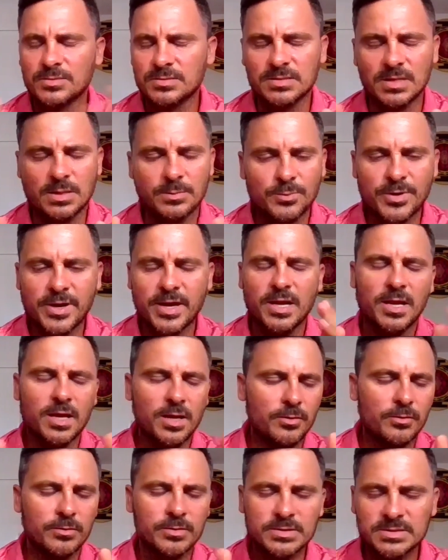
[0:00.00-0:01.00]
to some
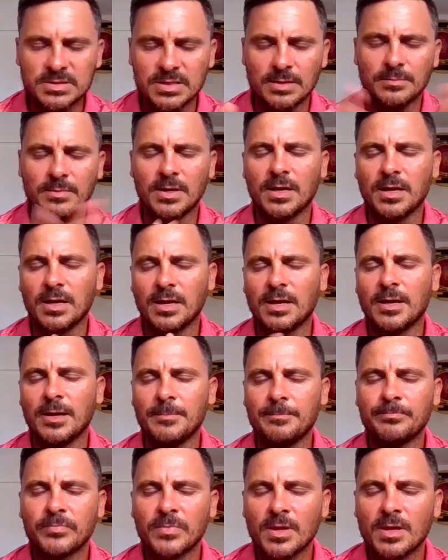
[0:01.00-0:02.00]
radio or
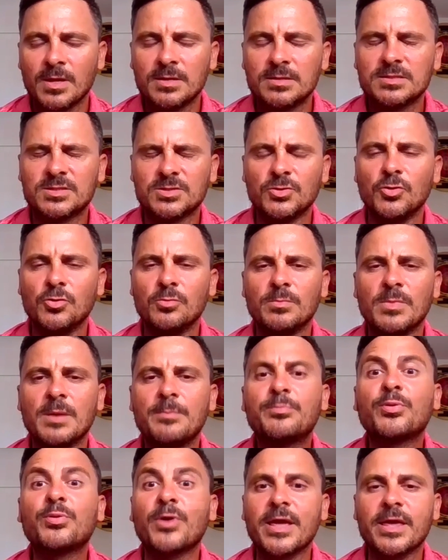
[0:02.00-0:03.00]
some
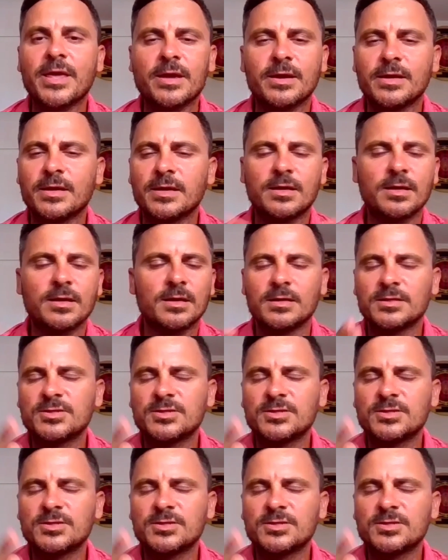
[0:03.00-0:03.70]
Zoom praying